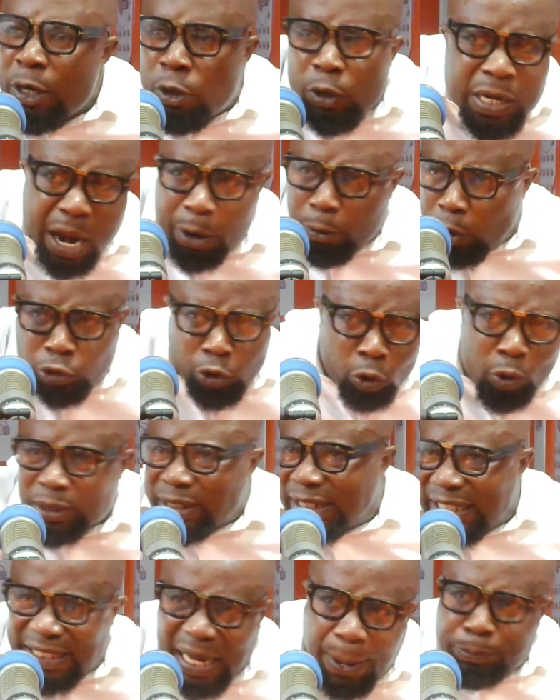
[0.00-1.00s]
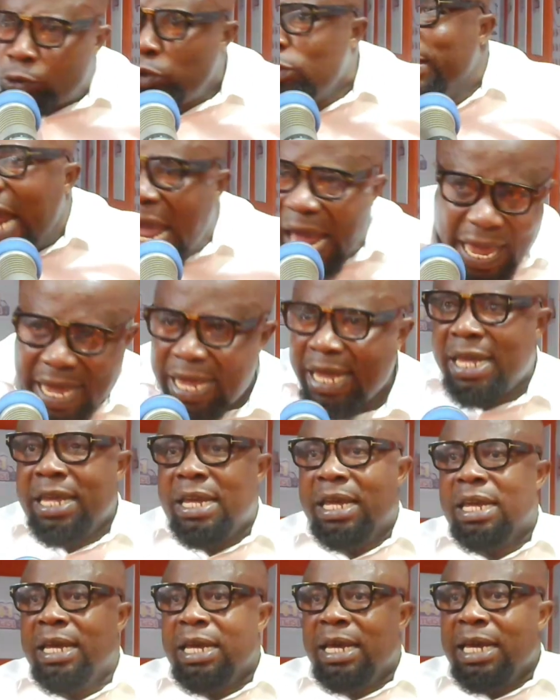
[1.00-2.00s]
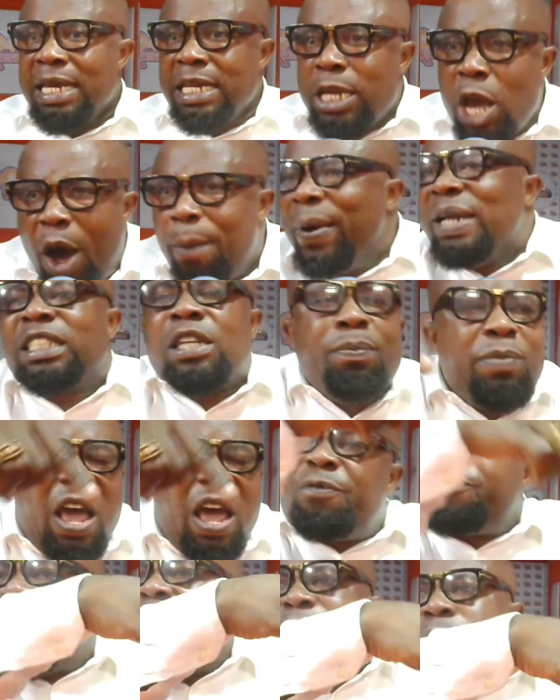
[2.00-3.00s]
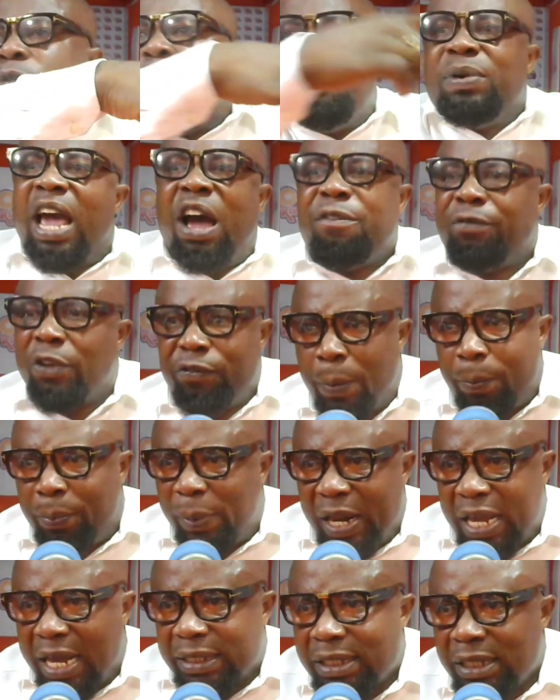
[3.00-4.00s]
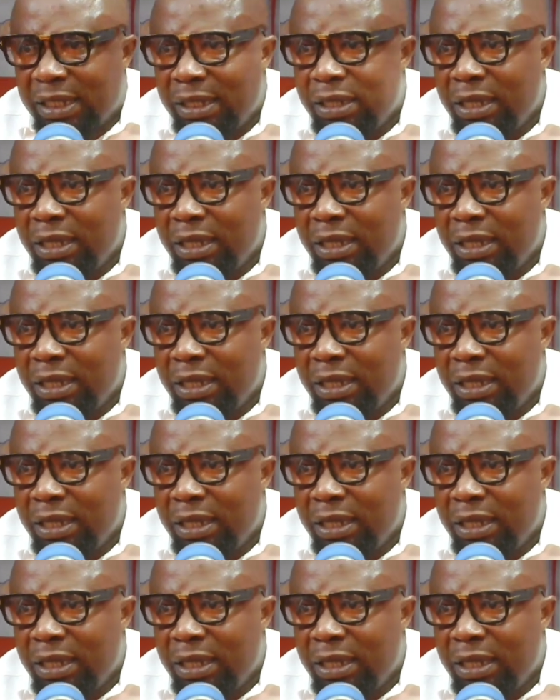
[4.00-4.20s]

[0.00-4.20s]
in the Kotoko setup today. You are betting me a fight on behalf of the players.